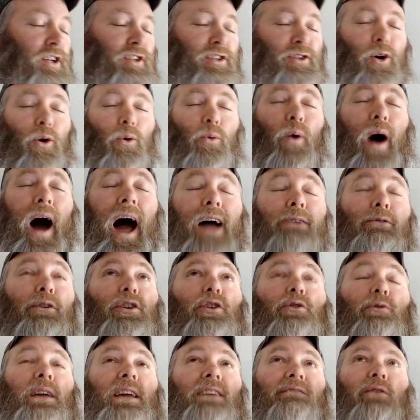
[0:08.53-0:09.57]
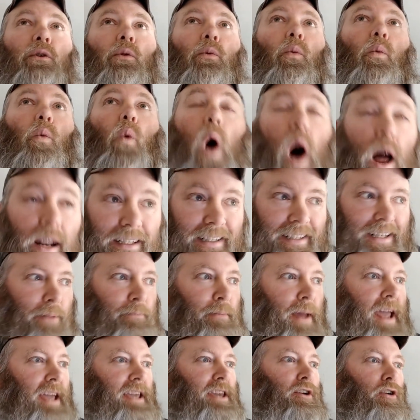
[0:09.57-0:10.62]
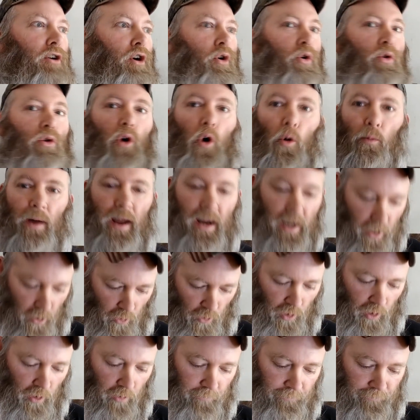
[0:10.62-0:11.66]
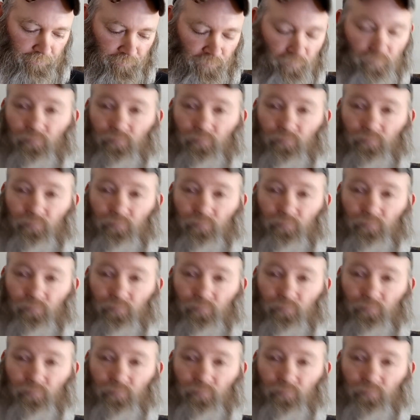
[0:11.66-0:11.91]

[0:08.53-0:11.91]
So why would you even want to make your own homemade yogurt?